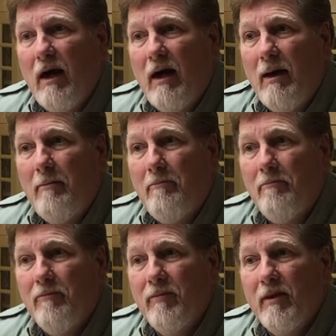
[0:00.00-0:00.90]

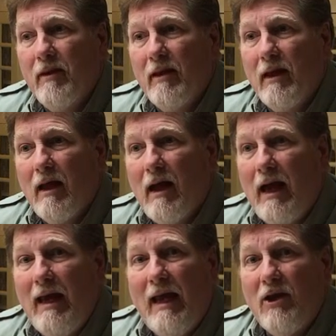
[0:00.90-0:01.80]
Um,
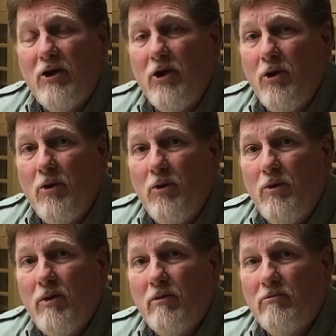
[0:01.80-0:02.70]
I had no